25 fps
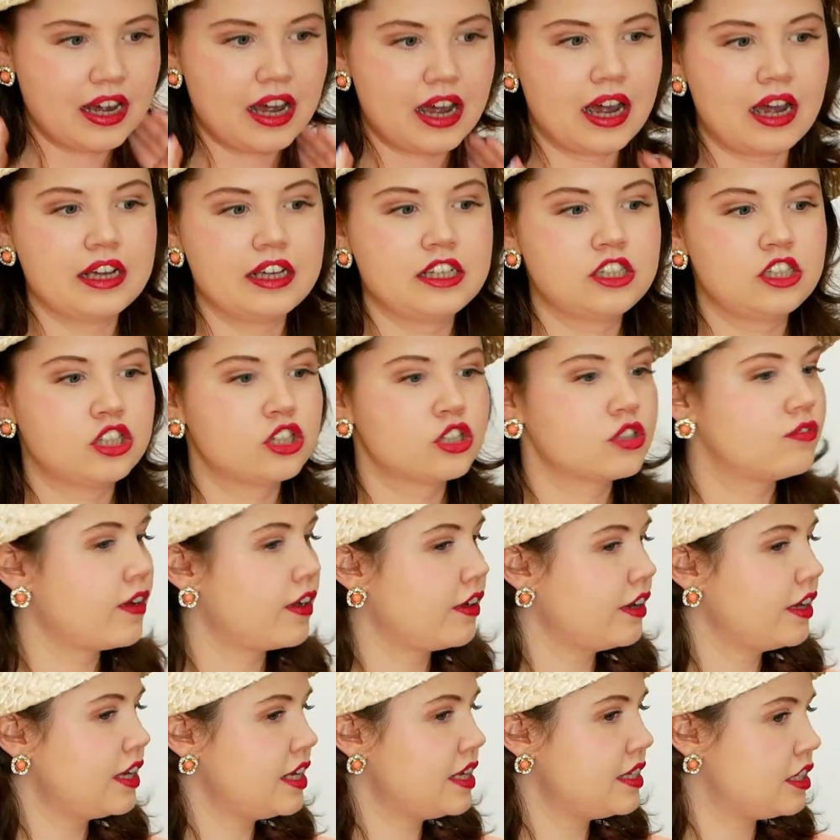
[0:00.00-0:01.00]
It's just very
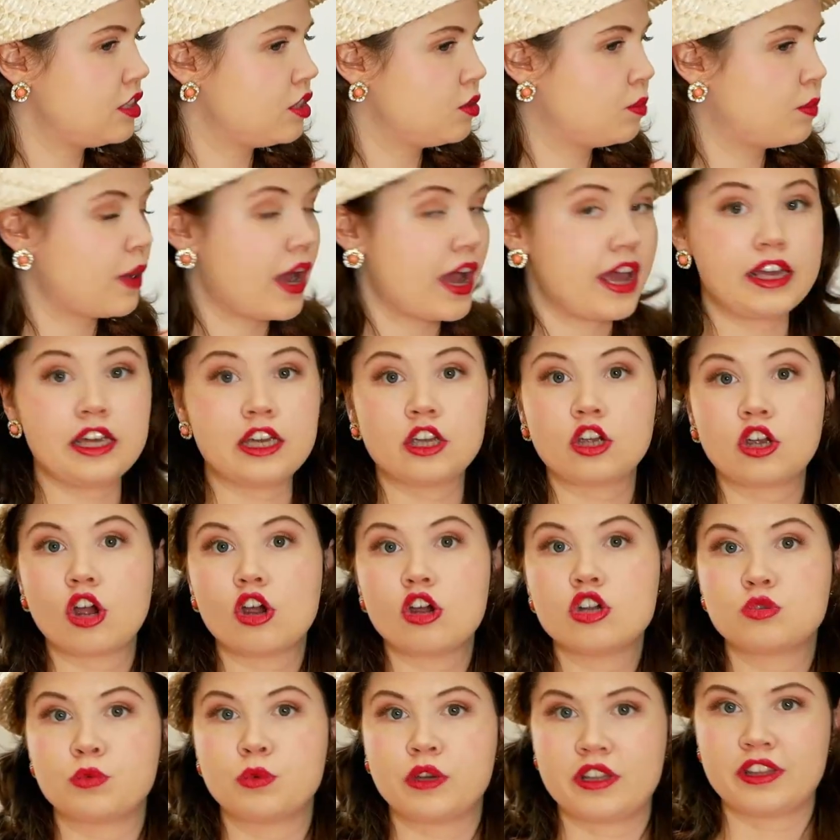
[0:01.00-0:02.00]
easy to wear. It
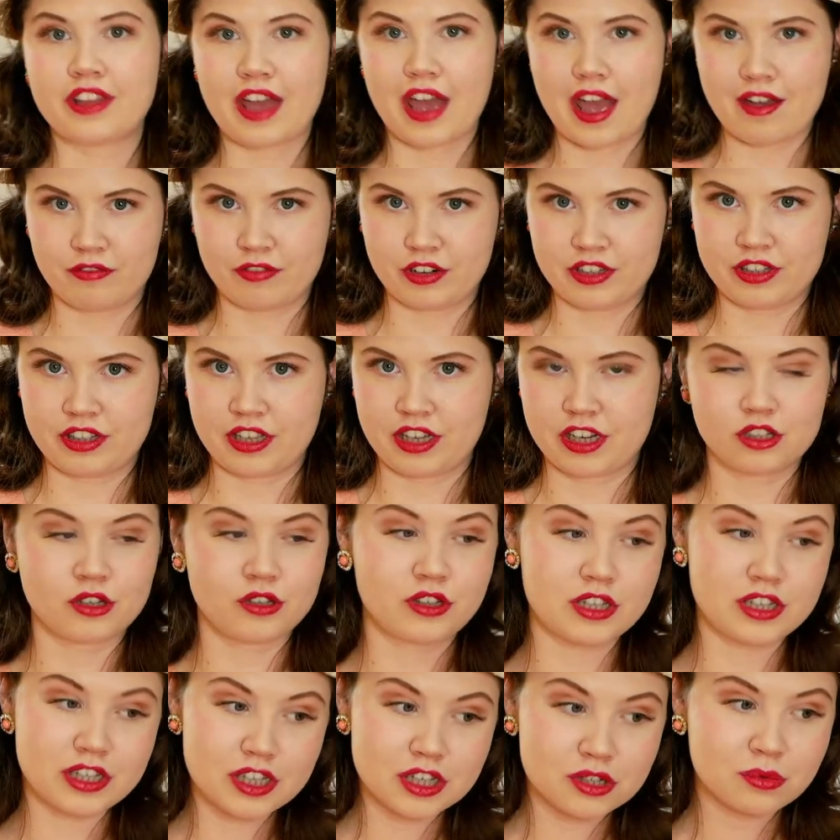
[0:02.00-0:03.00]
goes with everything. So
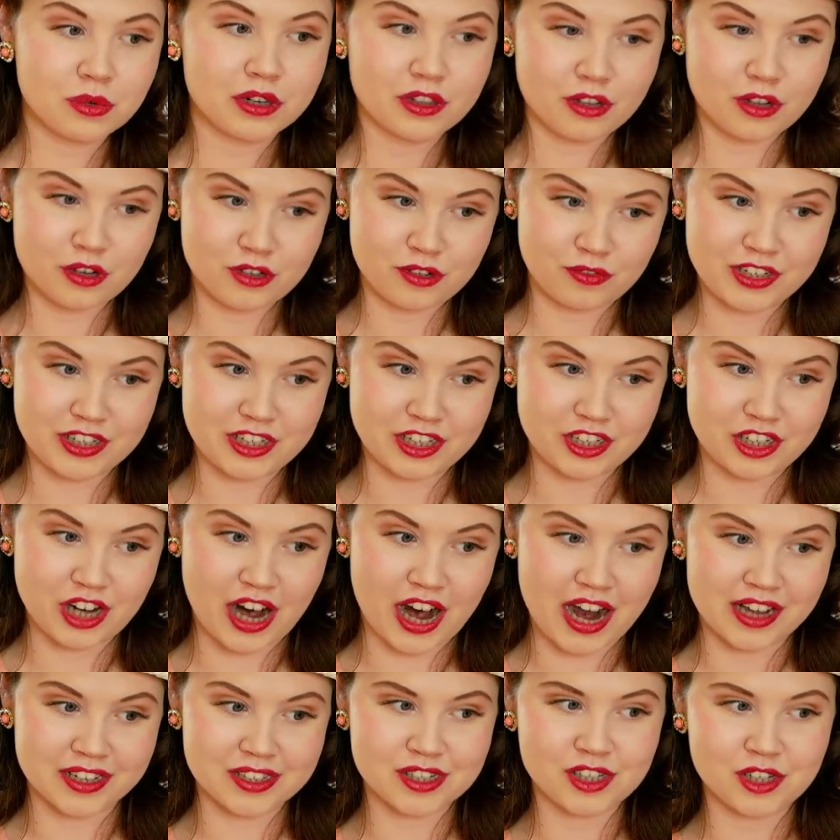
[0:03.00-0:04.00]
this is one of those vintage
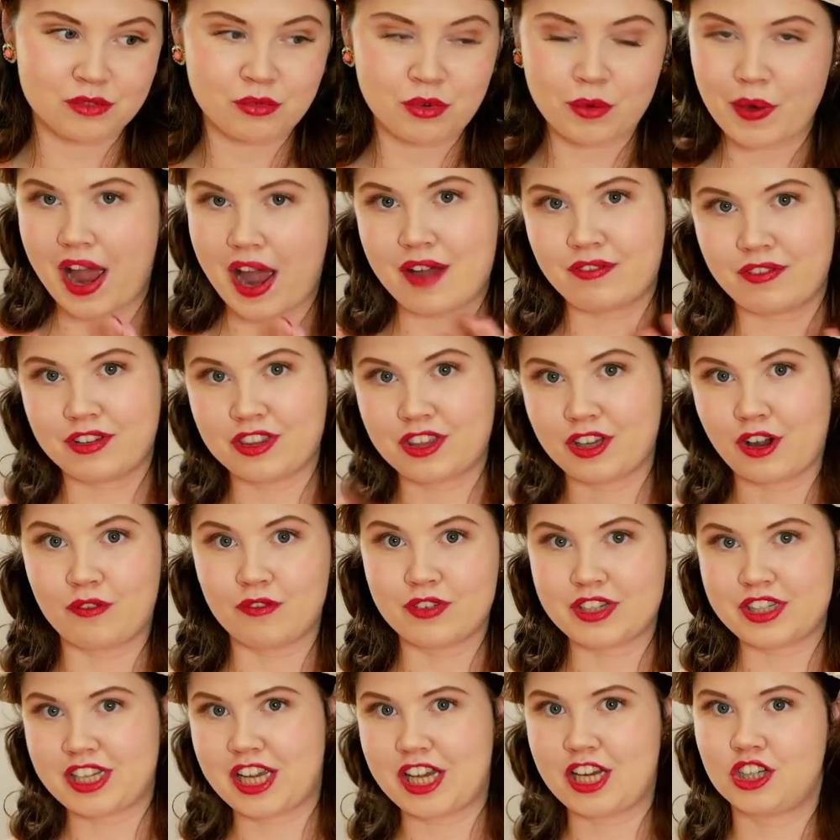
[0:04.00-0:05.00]
hats. So we were having the
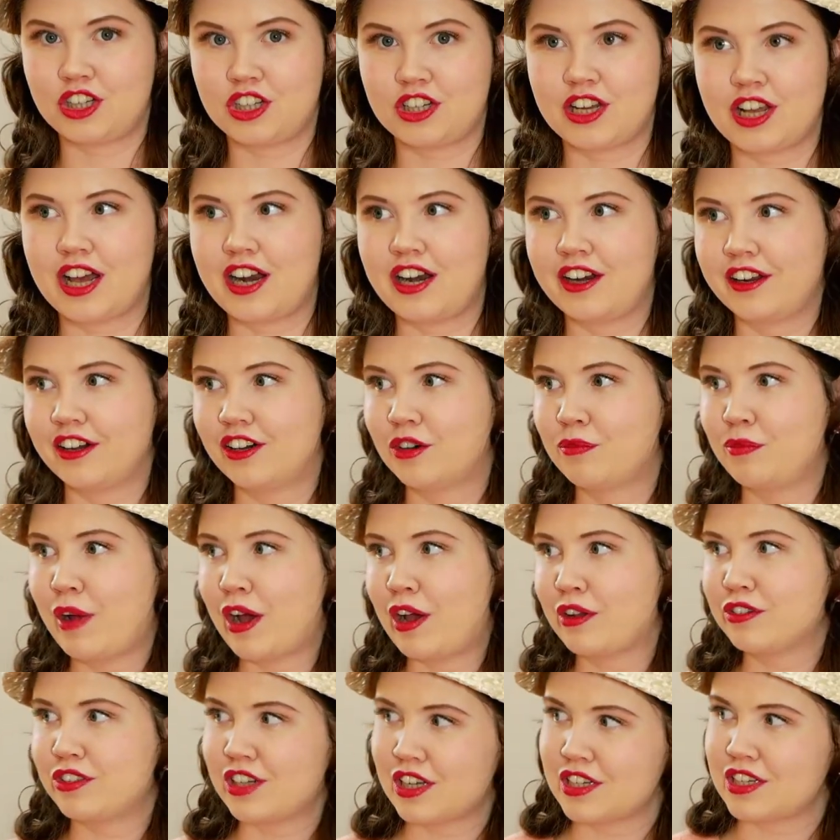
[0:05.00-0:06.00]
conversation earlier
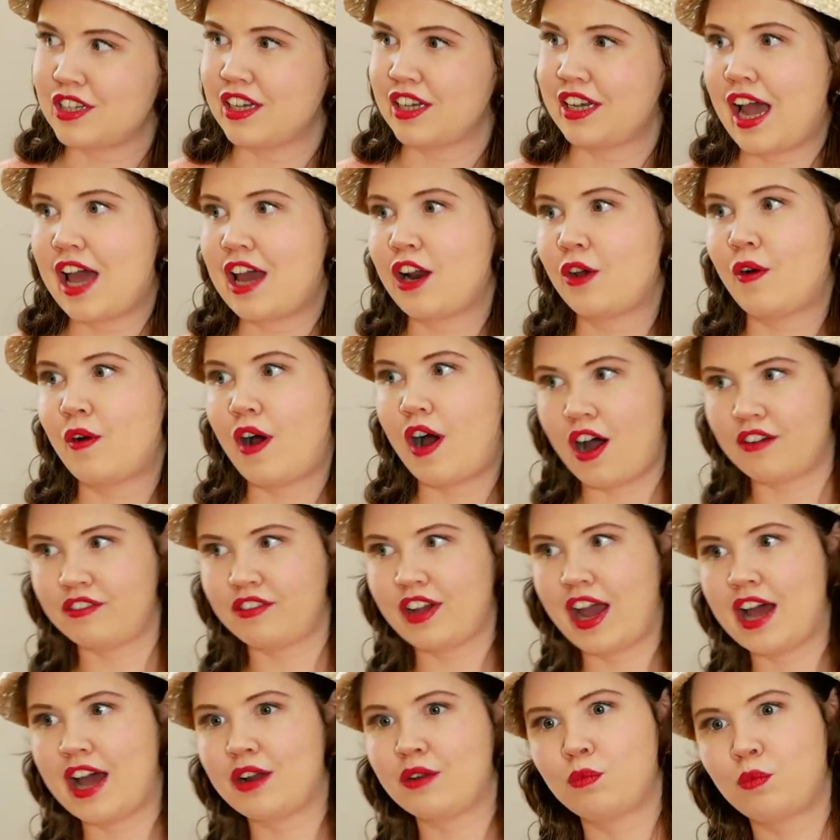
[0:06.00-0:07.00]
about does a calot half
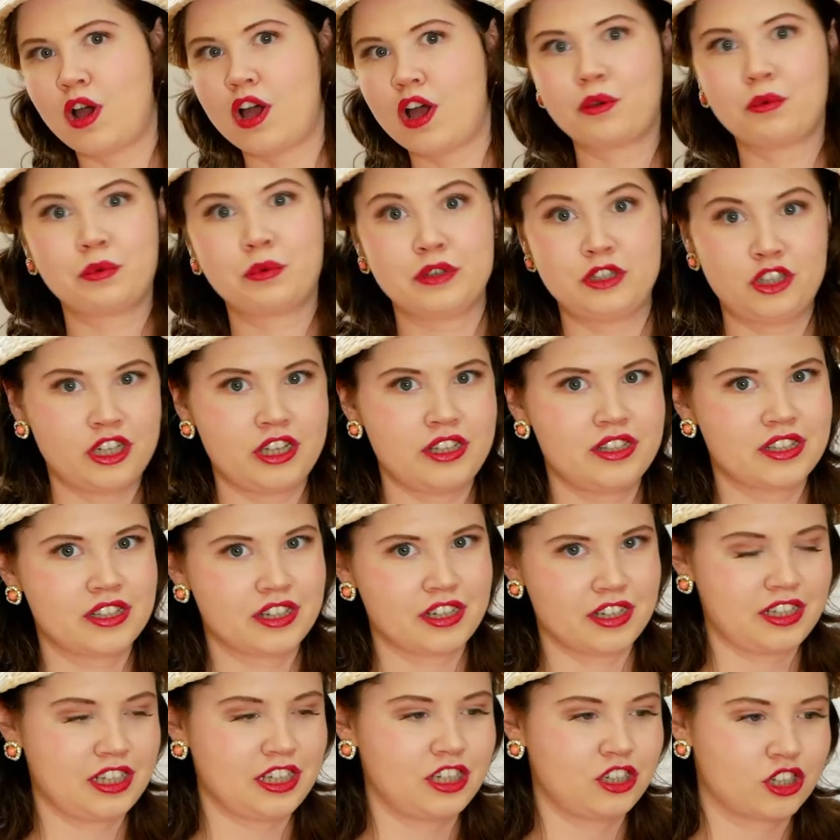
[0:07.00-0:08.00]
hat work with jeans and a
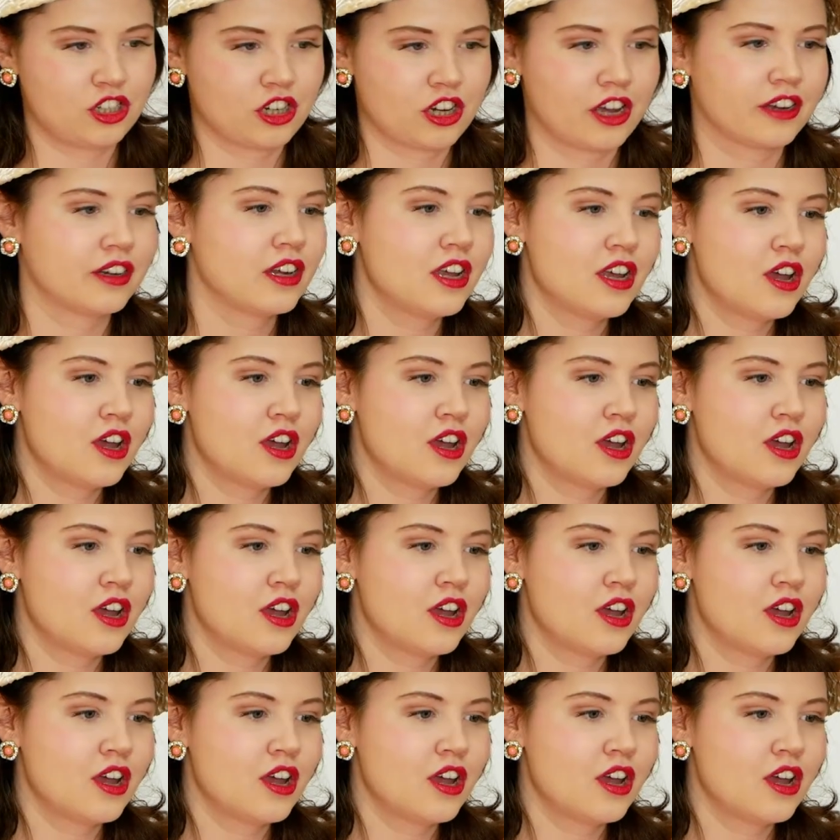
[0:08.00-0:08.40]
t-shirt?